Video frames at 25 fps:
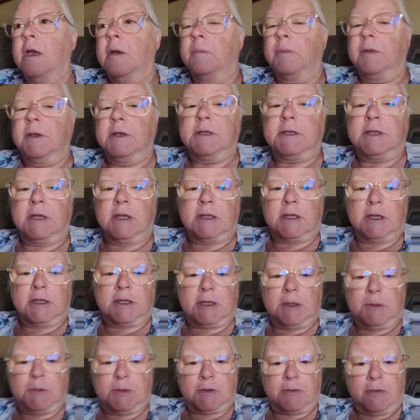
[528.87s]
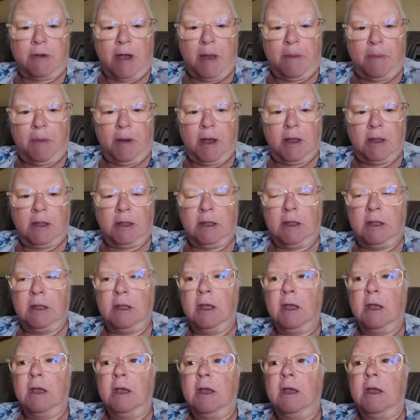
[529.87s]
please hit the subscribe button,
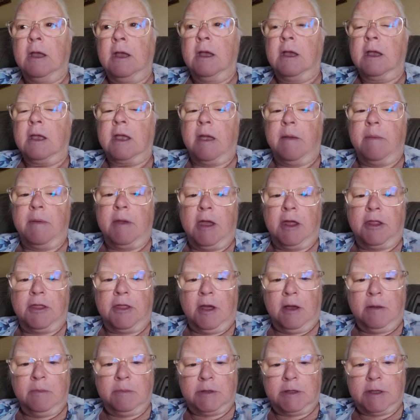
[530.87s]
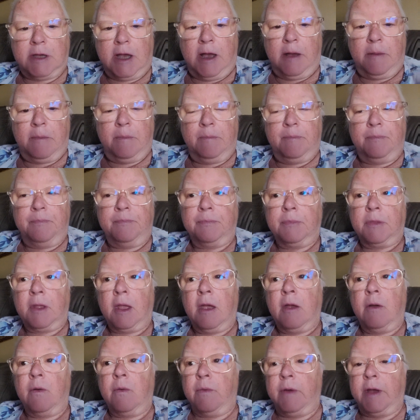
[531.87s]
give me a thumbs up,
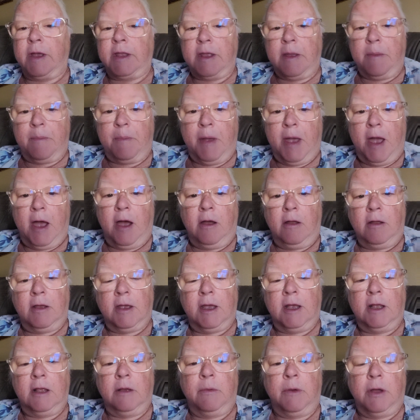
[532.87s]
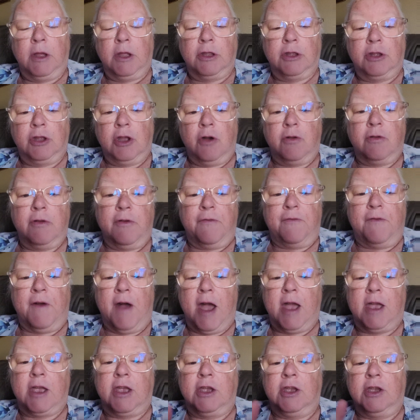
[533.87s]
ring the bell. It will
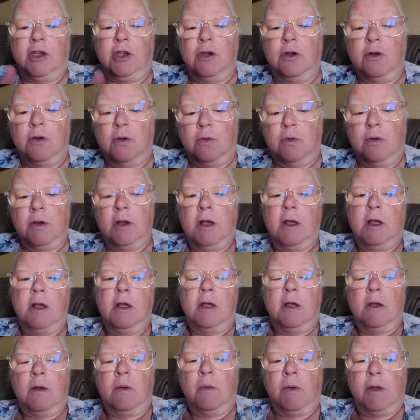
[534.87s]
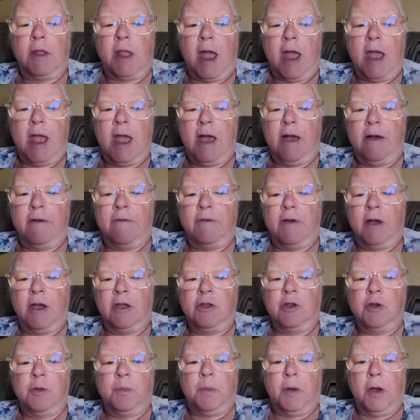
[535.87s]
notify you when I have a
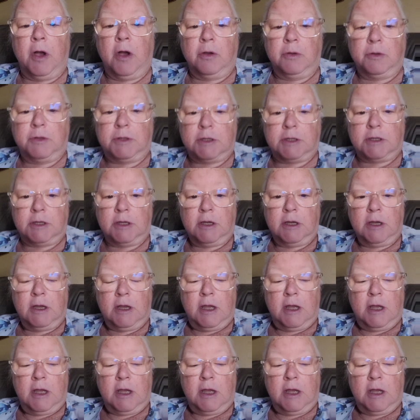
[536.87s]
new post.